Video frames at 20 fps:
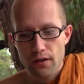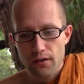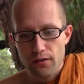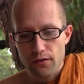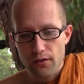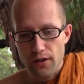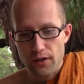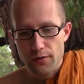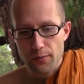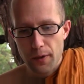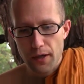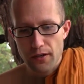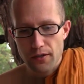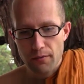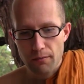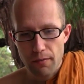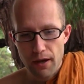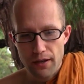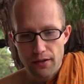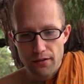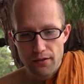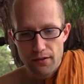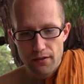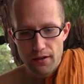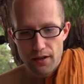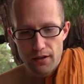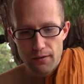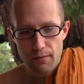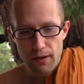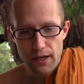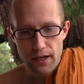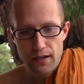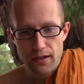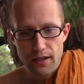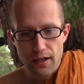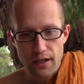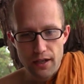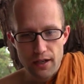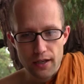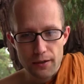So I spent a month there
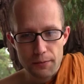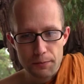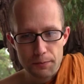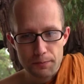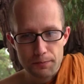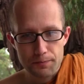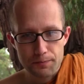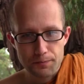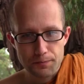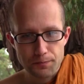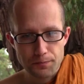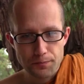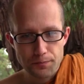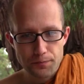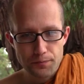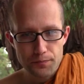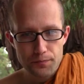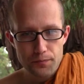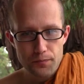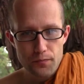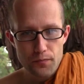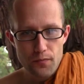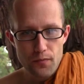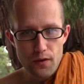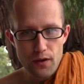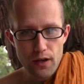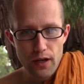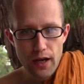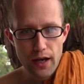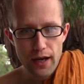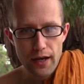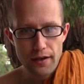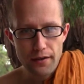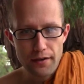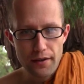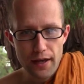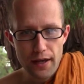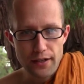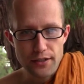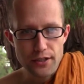meditating,
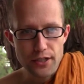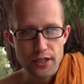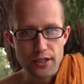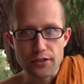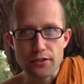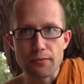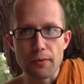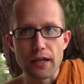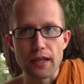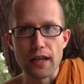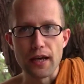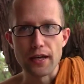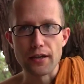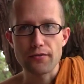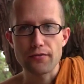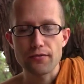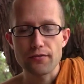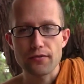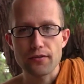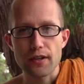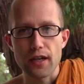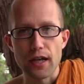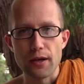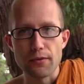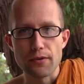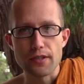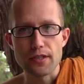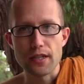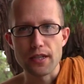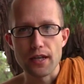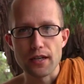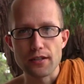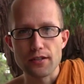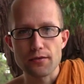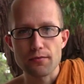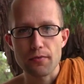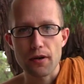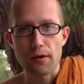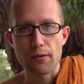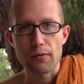and that changed my life. I would say
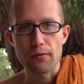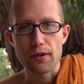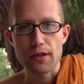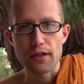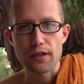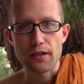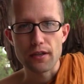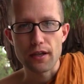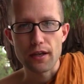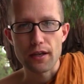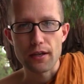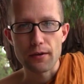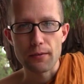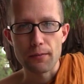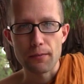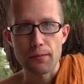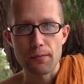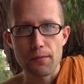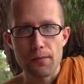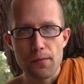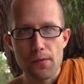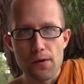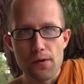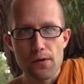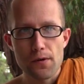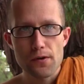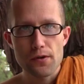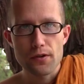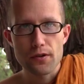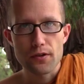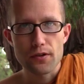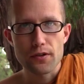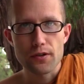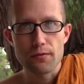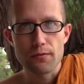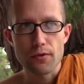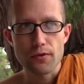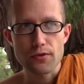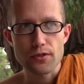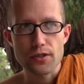that's probably
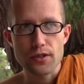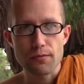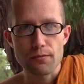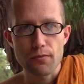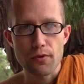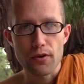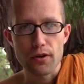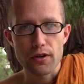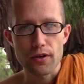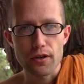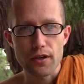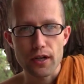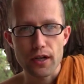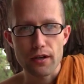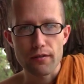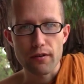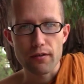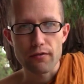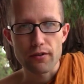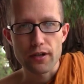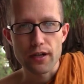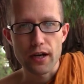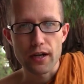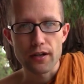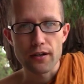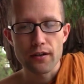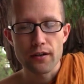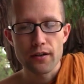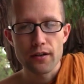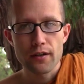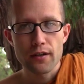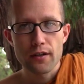the most important thing I've ever done.